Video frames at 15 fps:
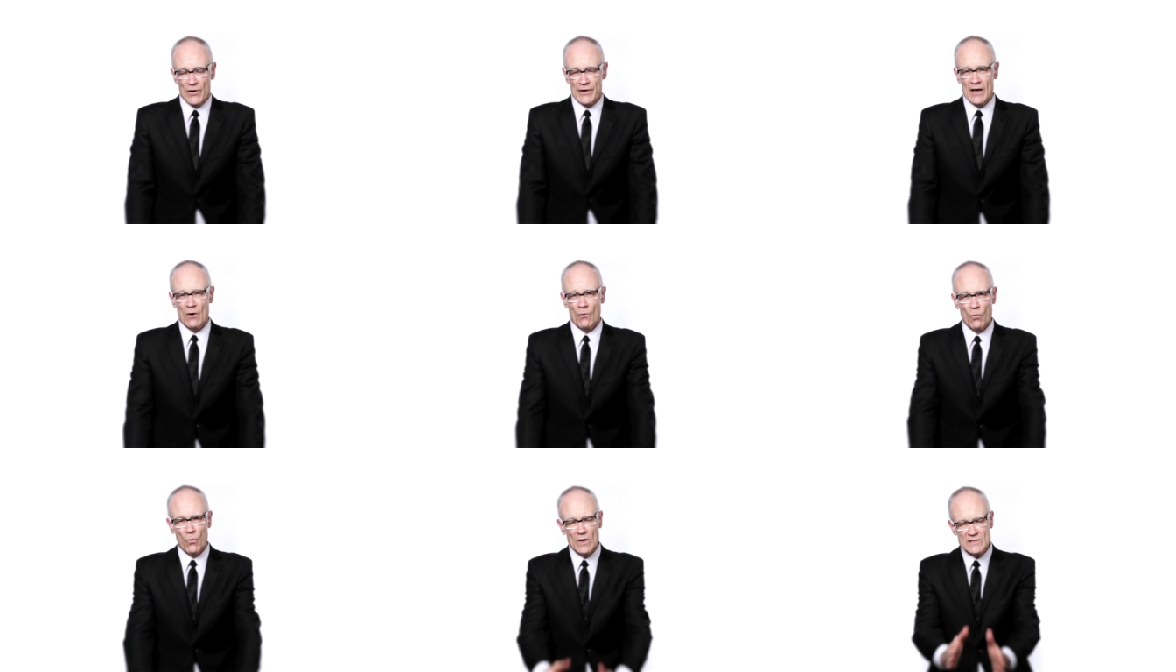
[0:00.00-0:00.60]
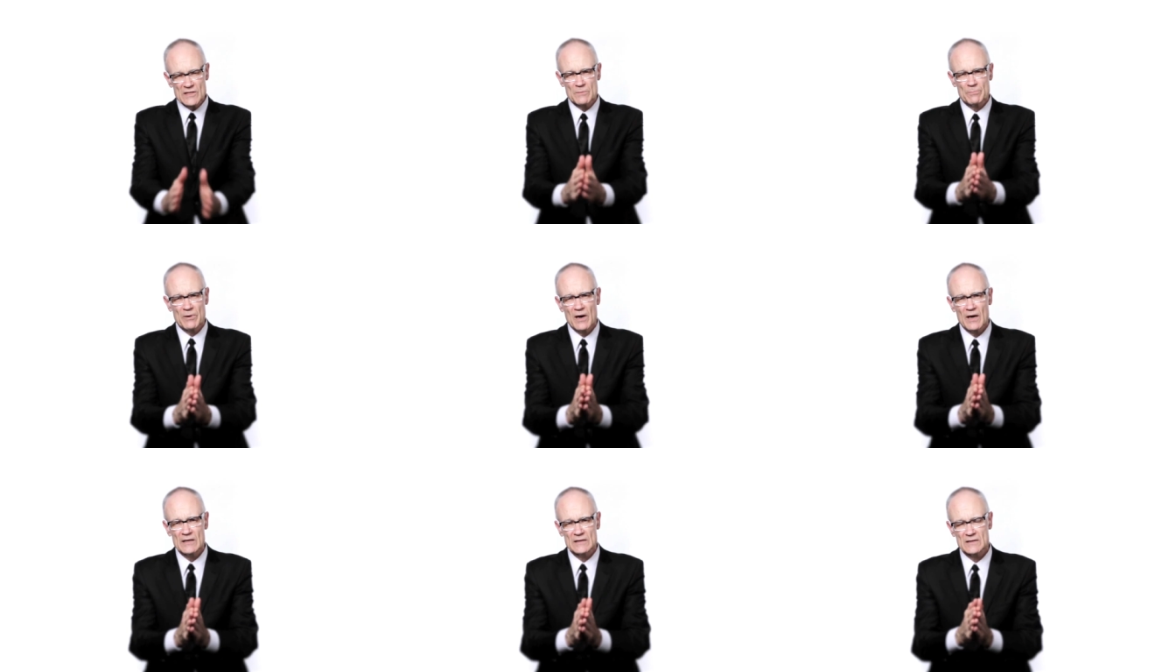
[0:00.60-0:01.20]
Now, once
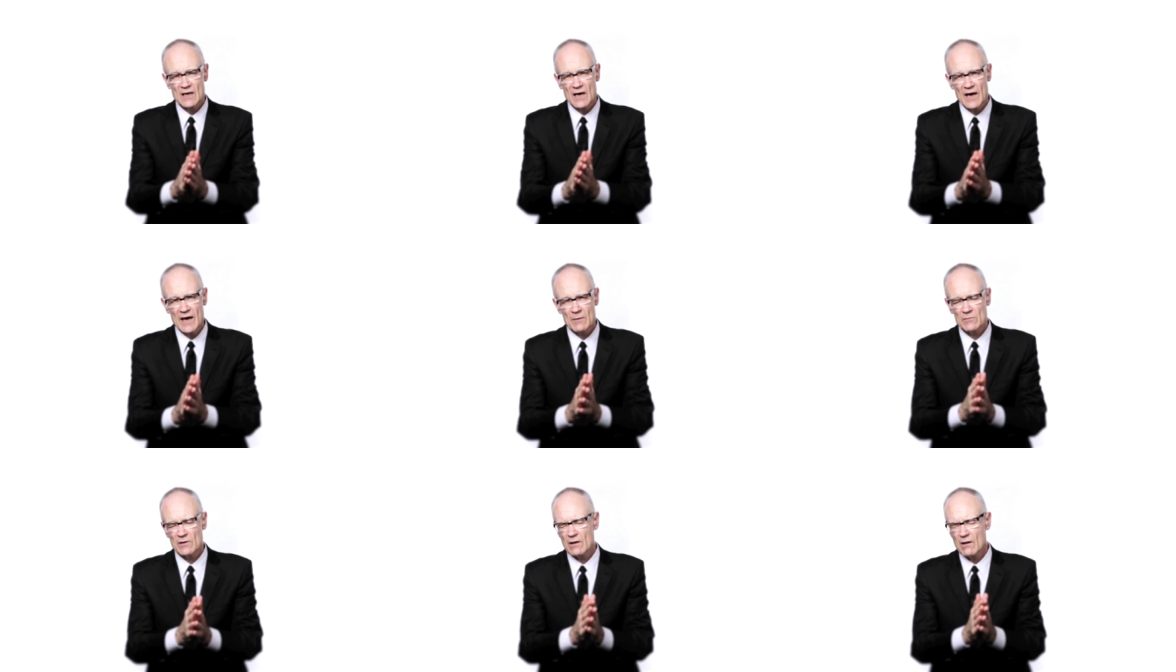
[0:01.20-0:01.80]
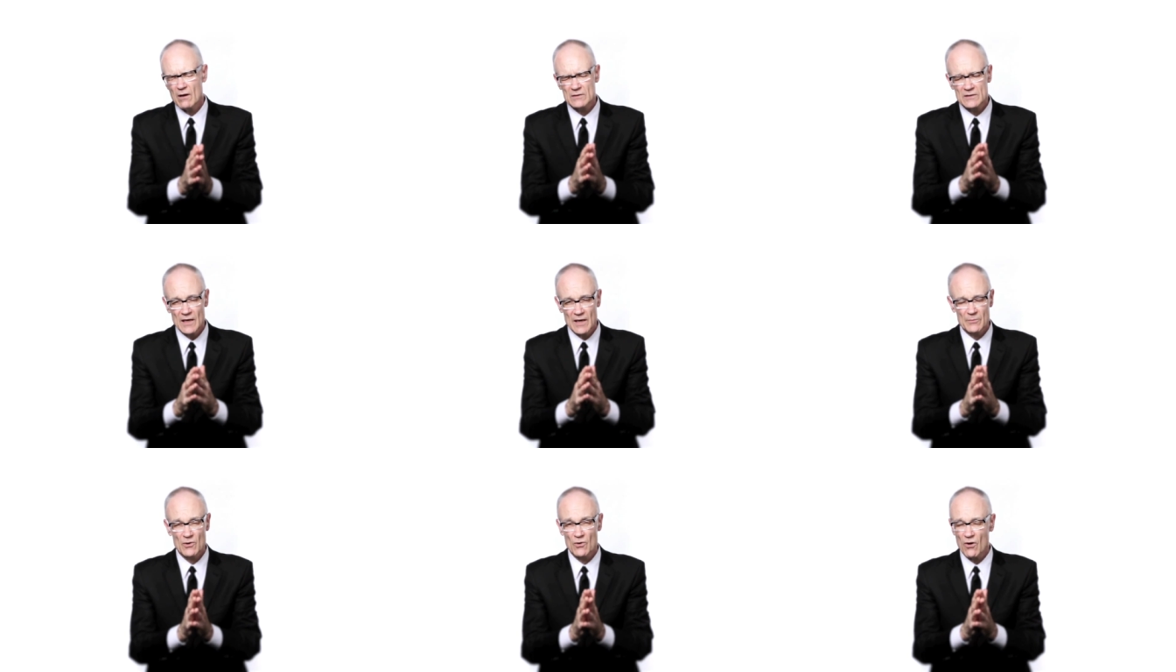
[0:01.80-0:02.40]
upon a time, long
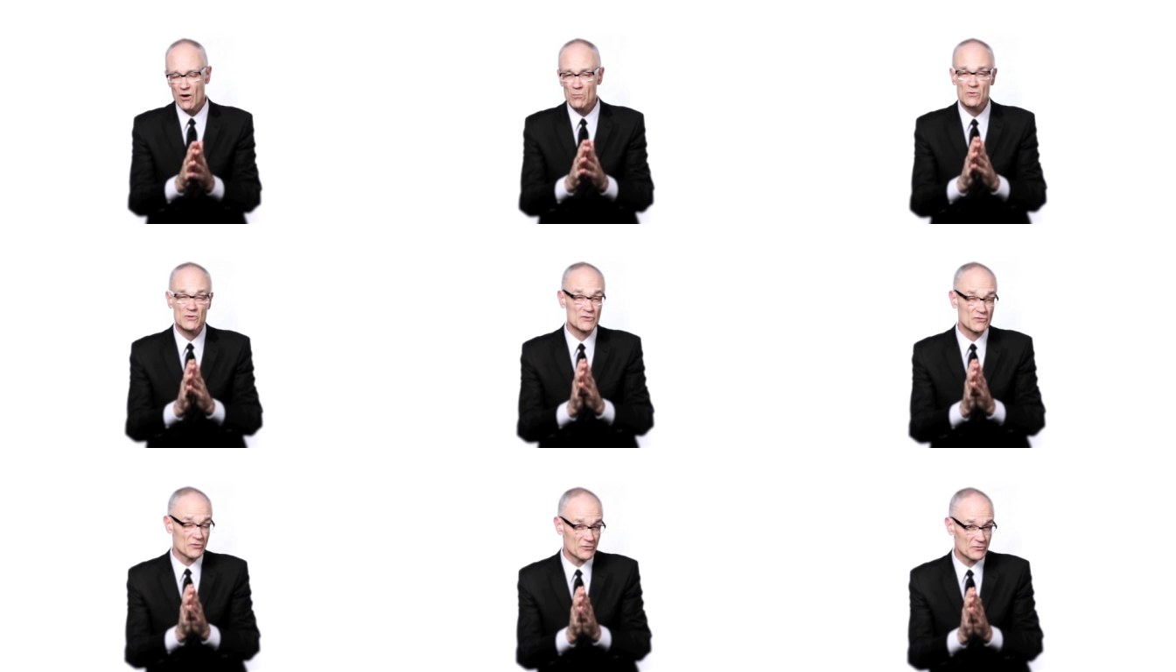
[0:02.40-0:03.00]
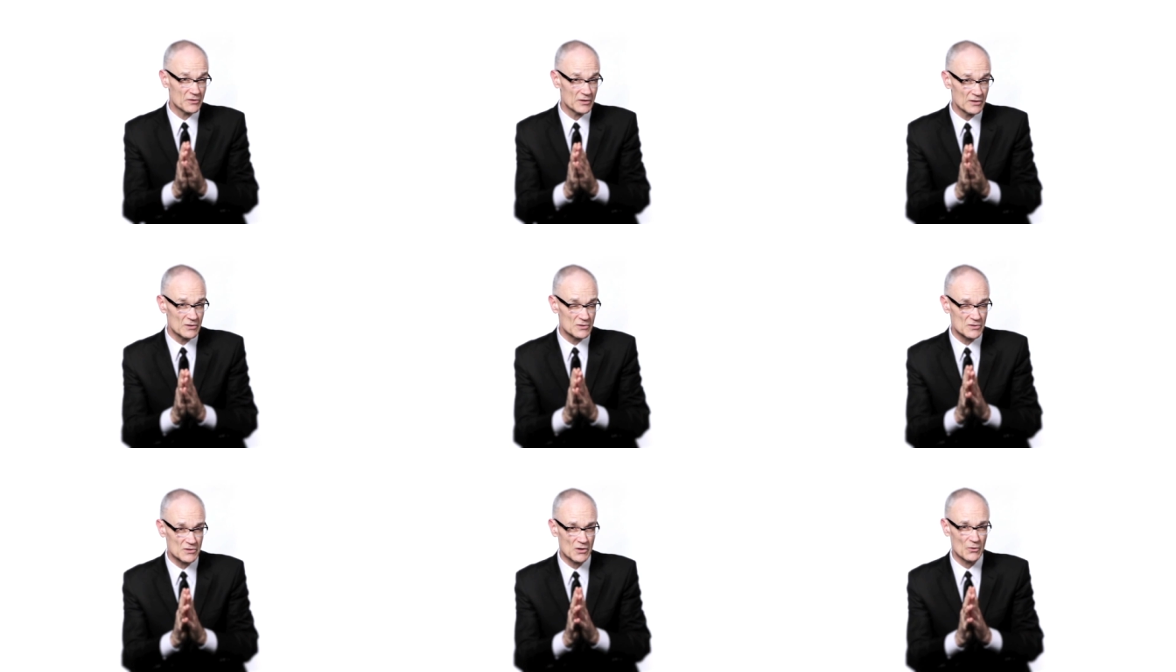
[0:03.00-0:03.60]
time ago, almost 50
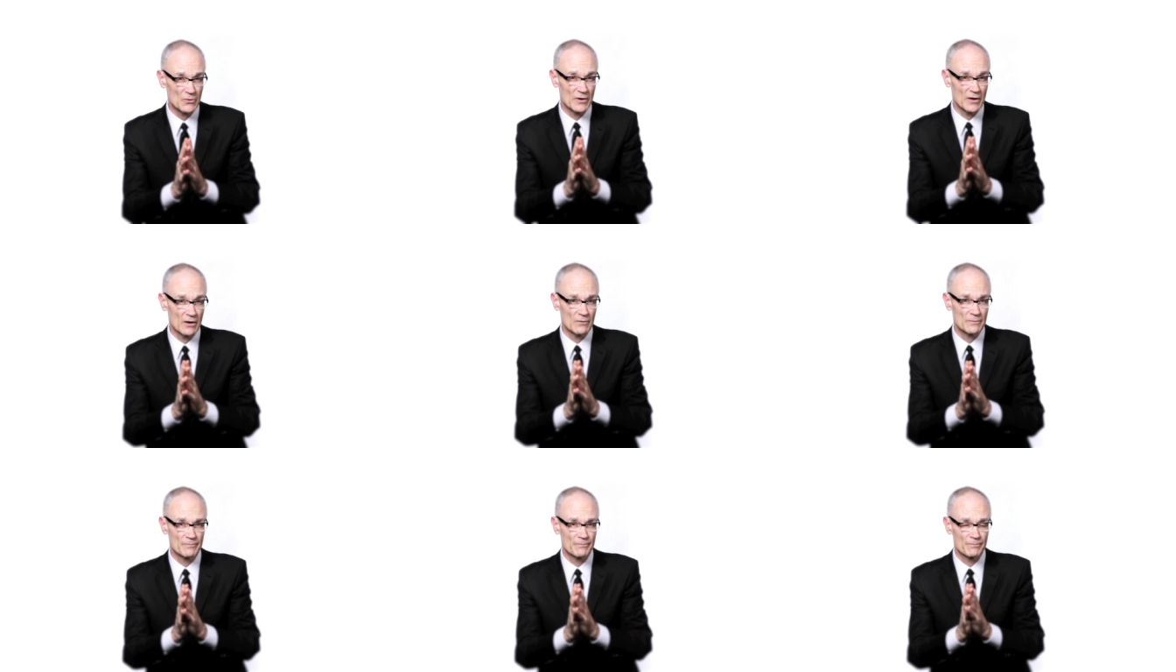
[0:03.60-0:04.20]
years ago now,